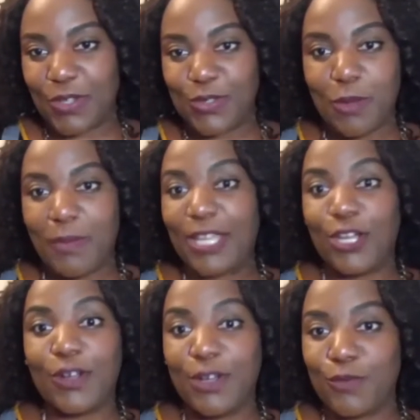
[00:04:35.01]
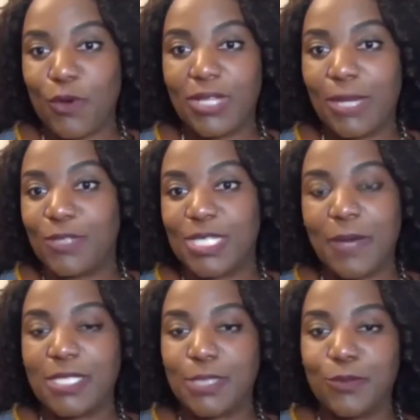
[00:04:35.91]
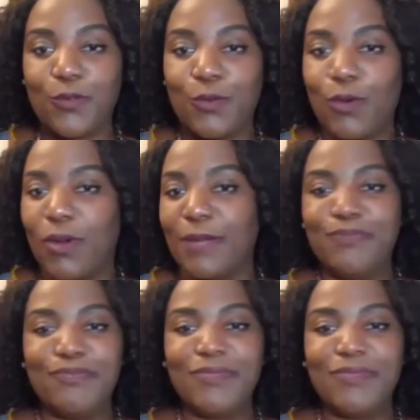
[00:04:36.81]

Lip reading: So in my current role, I'm responsible for,